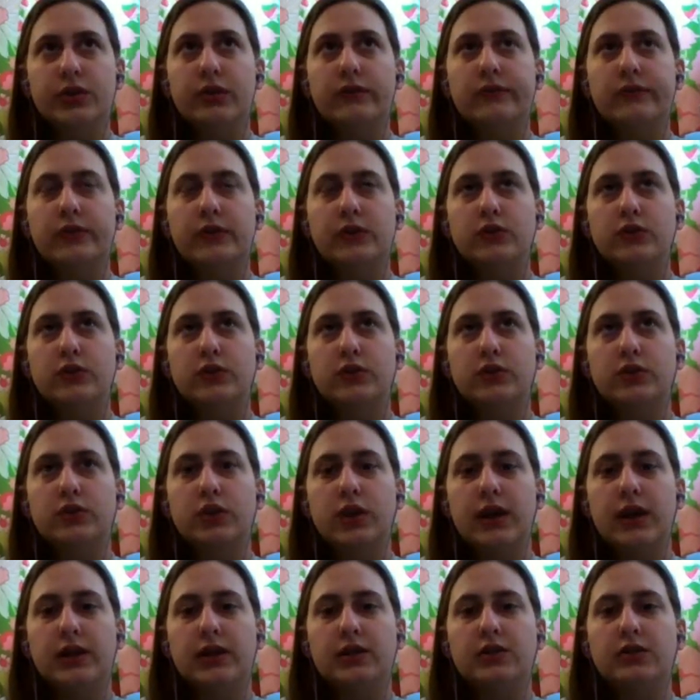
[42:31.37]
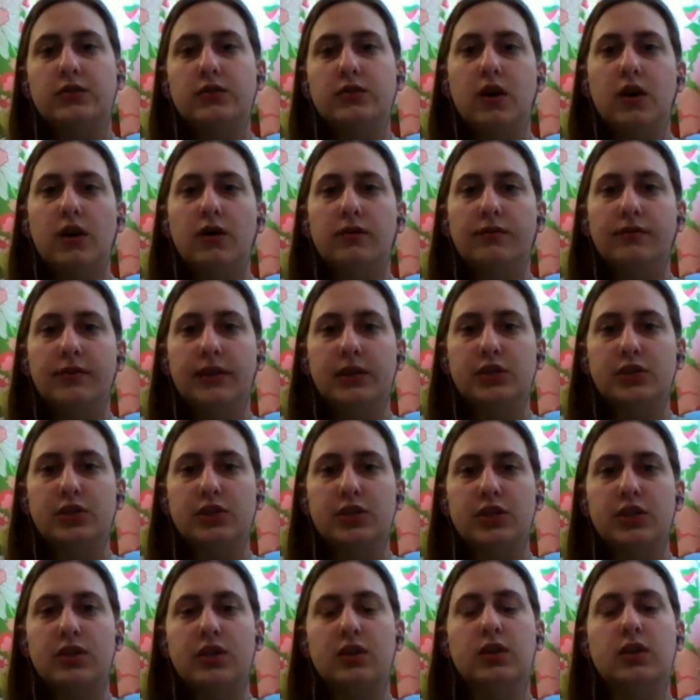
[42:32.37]
If you're trying to do
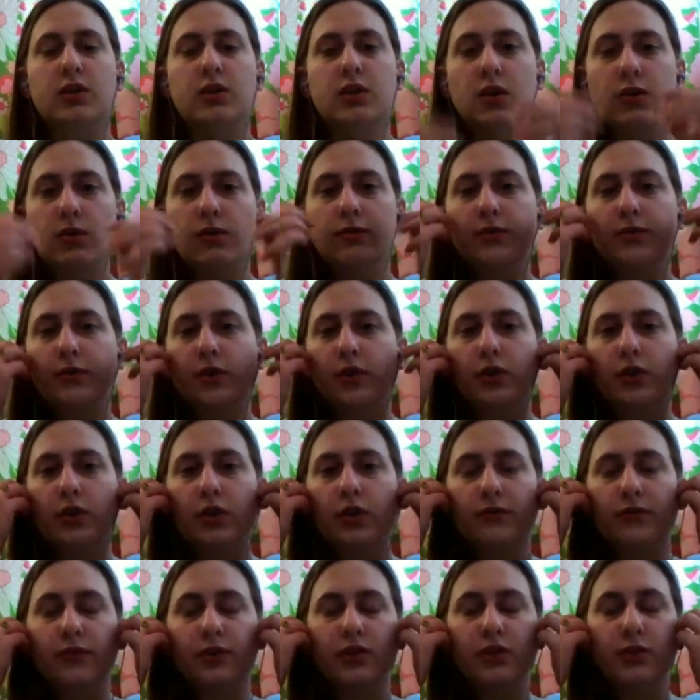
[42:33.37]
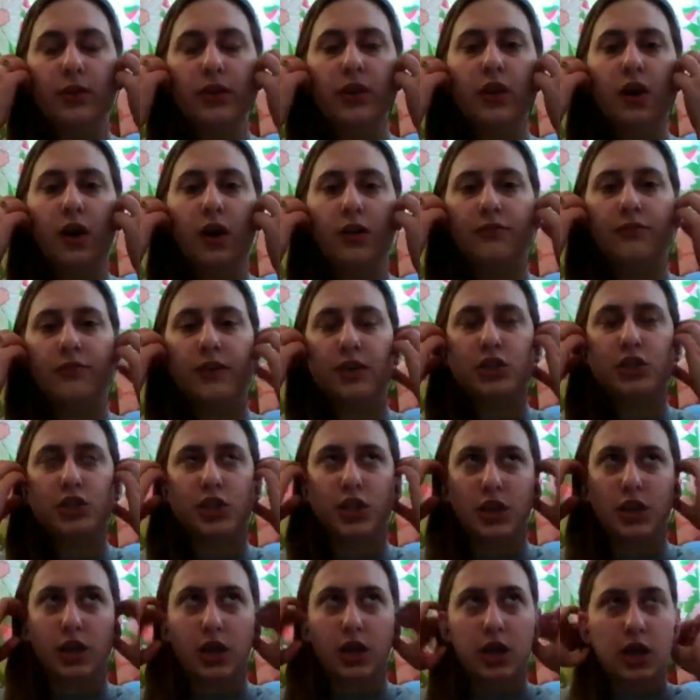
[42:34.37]
nonfiction, if you're doing
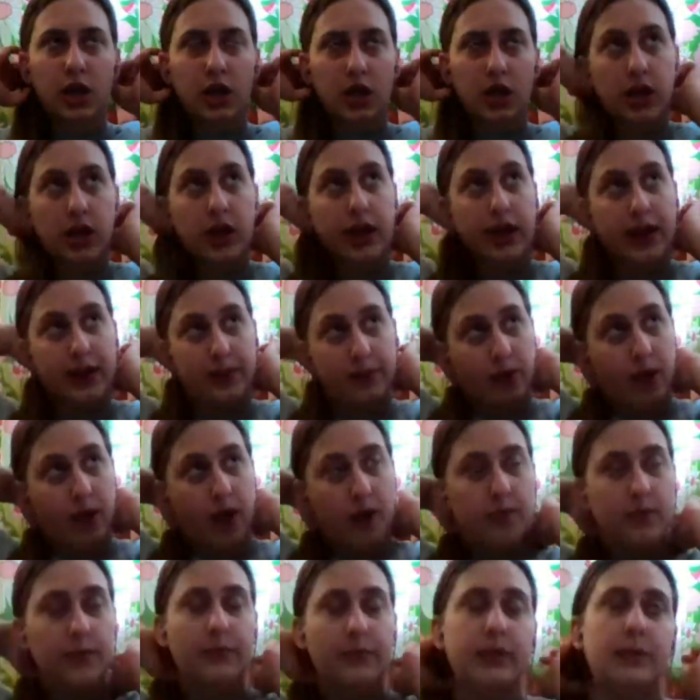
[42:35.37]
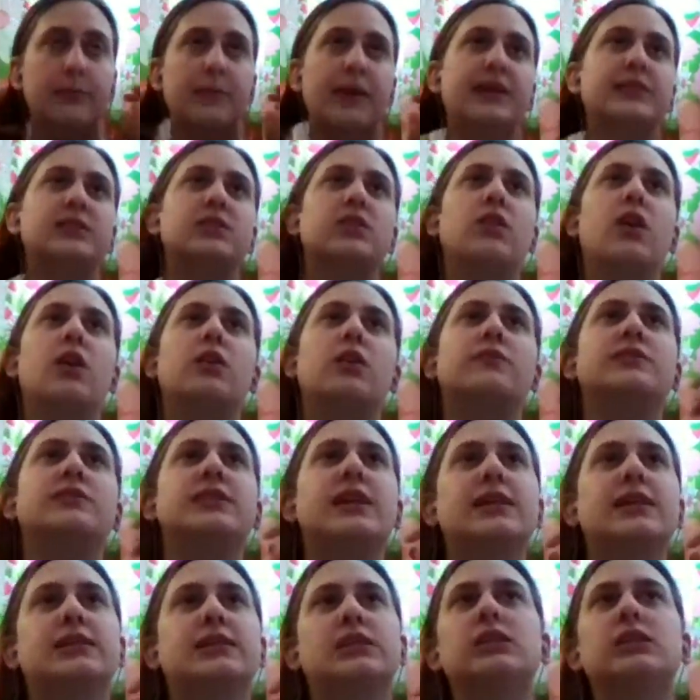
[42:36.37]
nonfiction, it probably makes a lot of
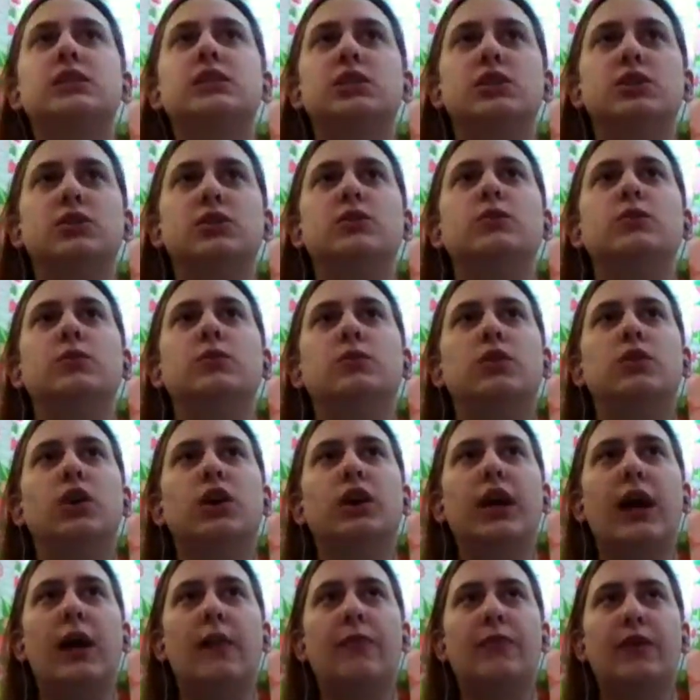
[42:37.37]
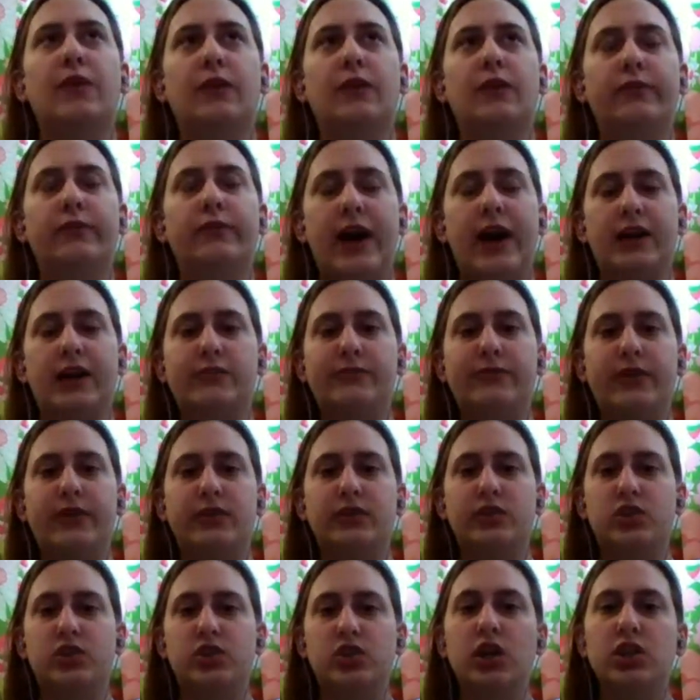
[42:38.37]
sense to look at the fact
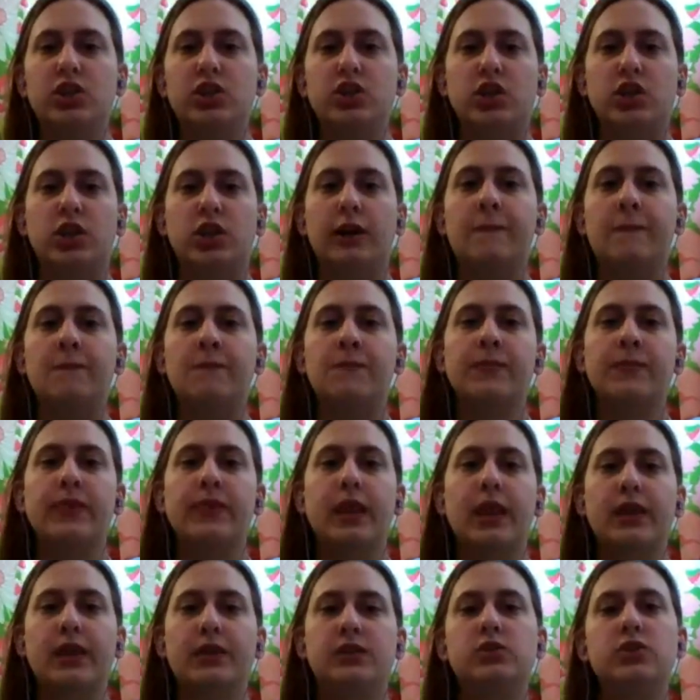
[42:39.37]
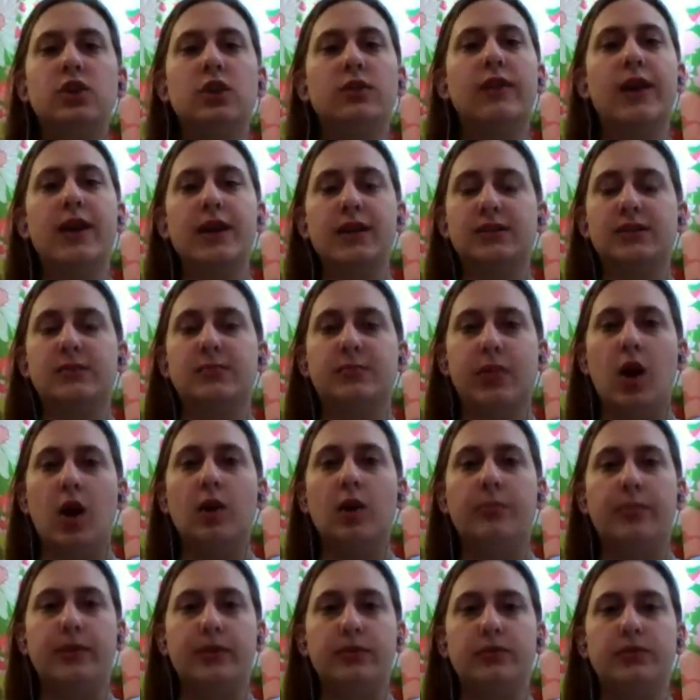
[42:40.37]
funnel structure and start writing some
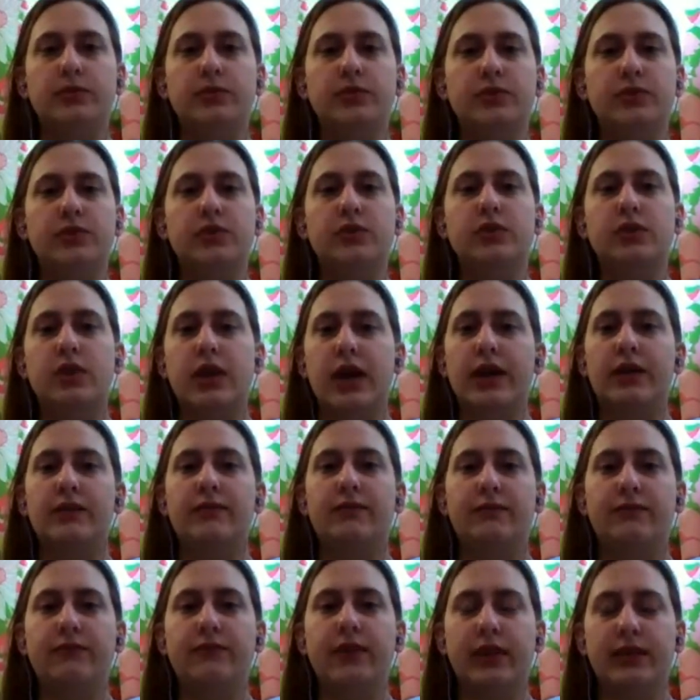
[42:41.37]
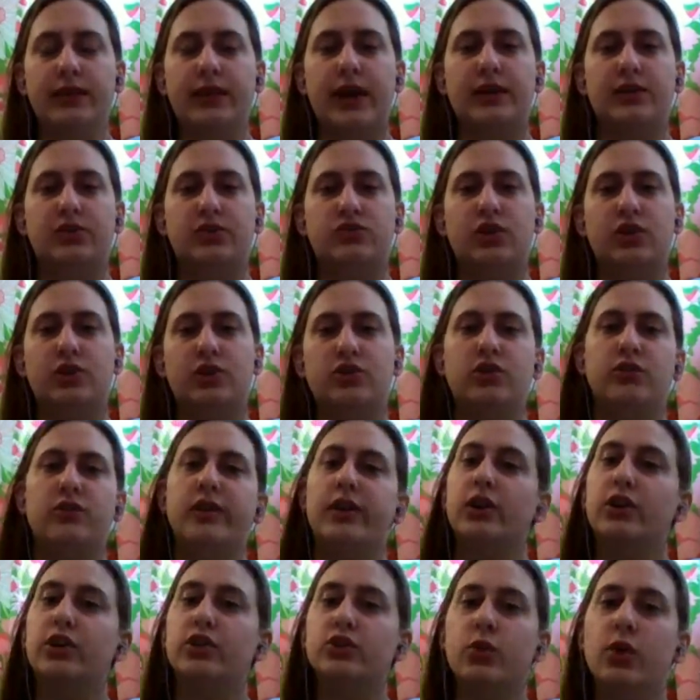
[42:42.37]
blog posts that fit that structure that
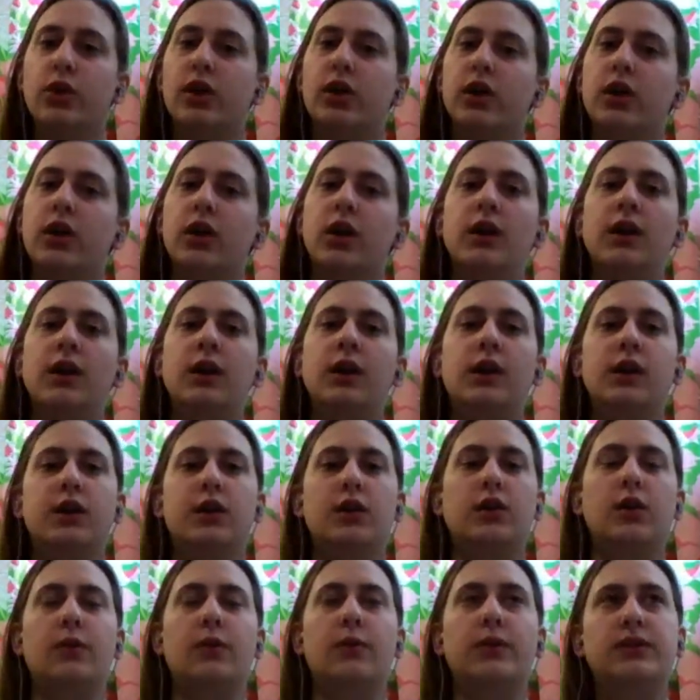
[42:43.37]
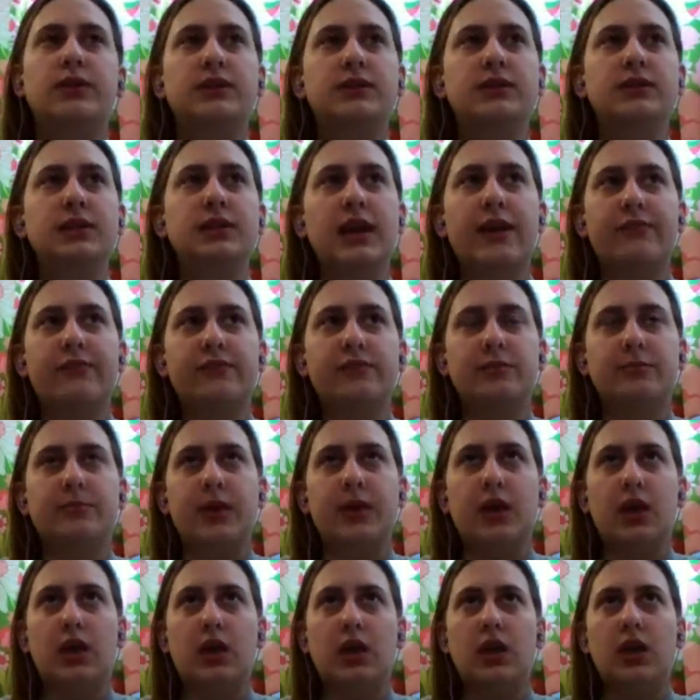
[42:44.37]
are shorter. It doesn't have to
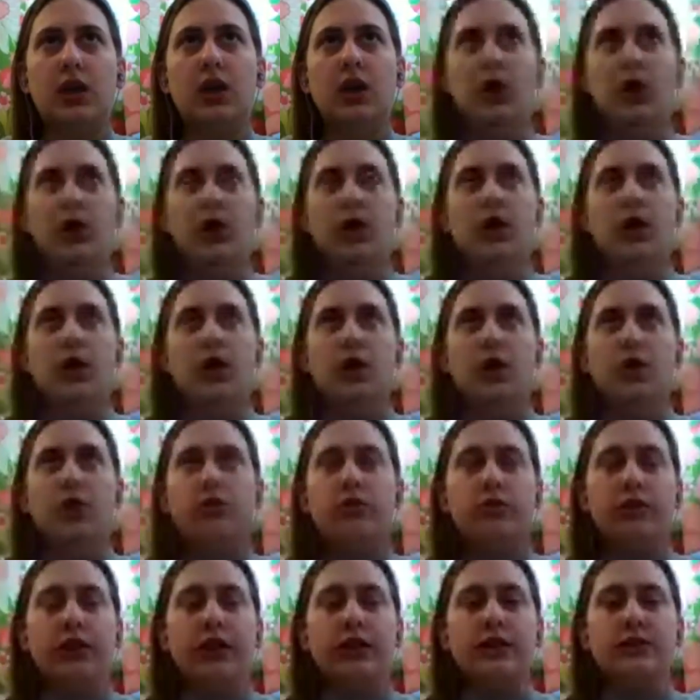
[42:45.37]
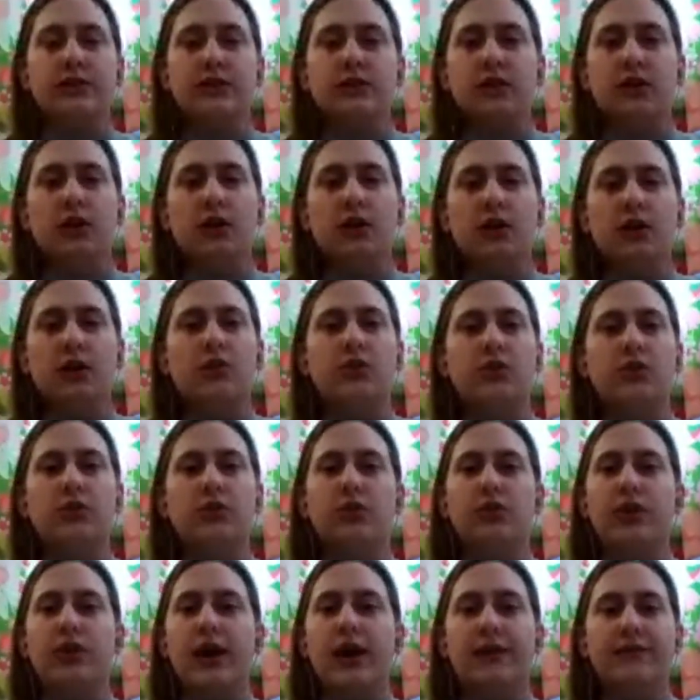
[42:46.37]
be crazy long. You
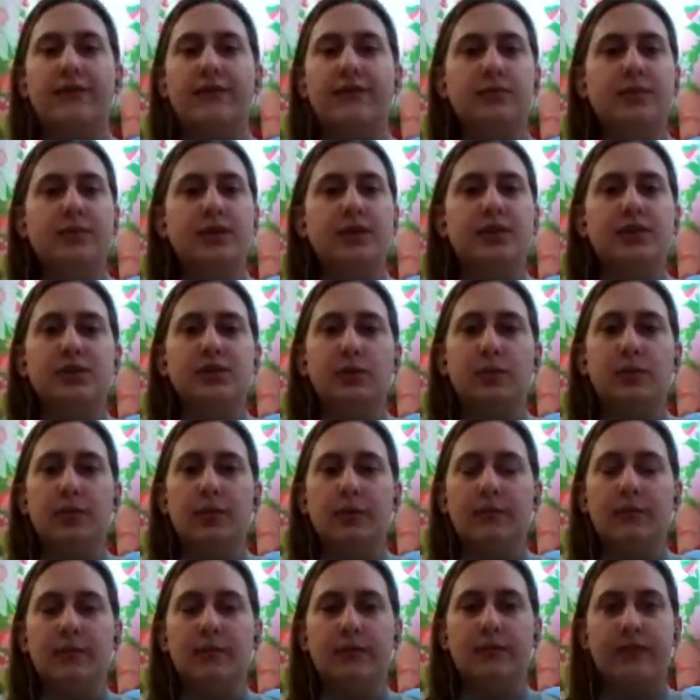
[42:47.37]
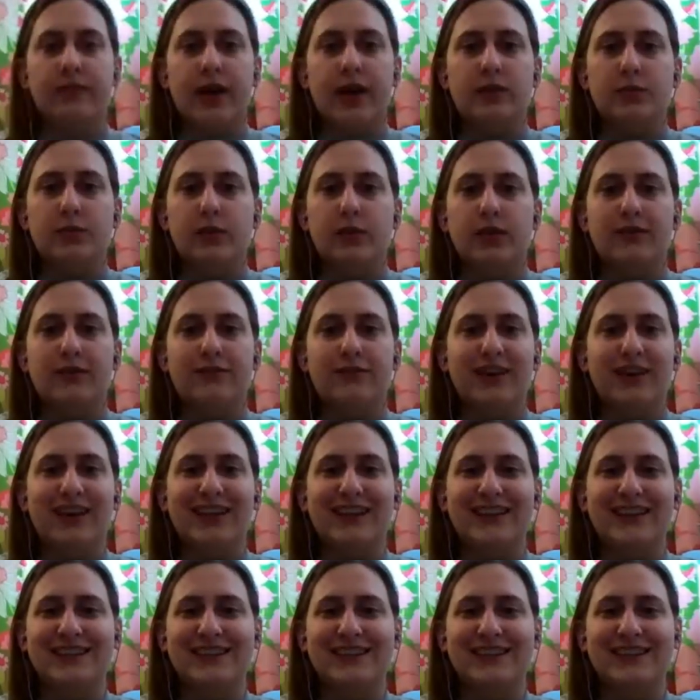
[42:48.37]
don't have to be super profound with
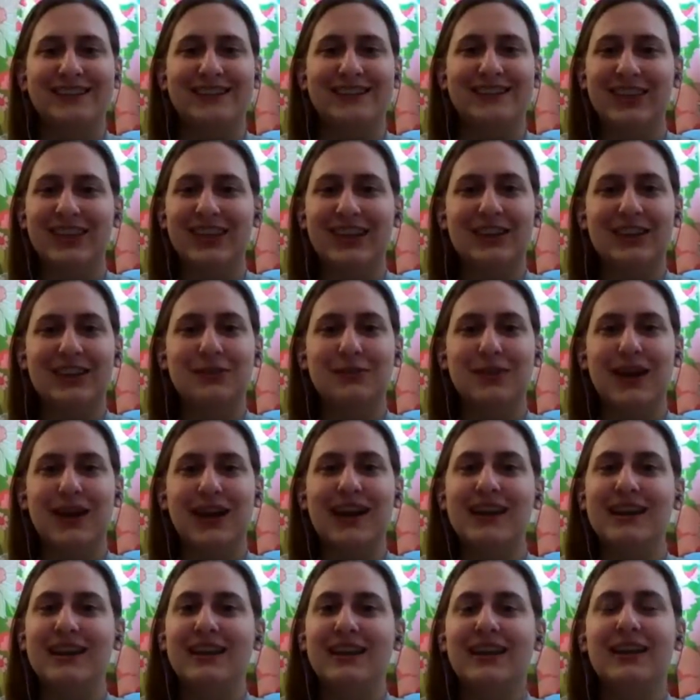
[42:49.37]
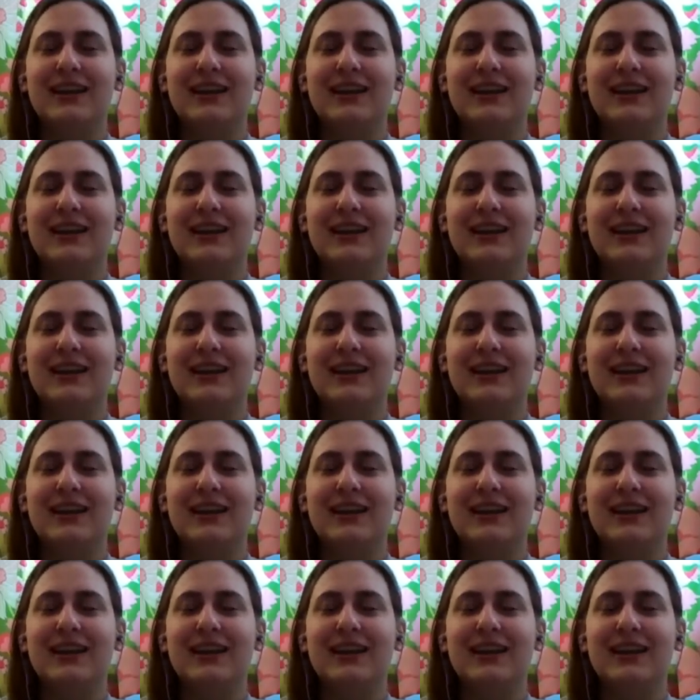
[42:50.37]
every single thing you write.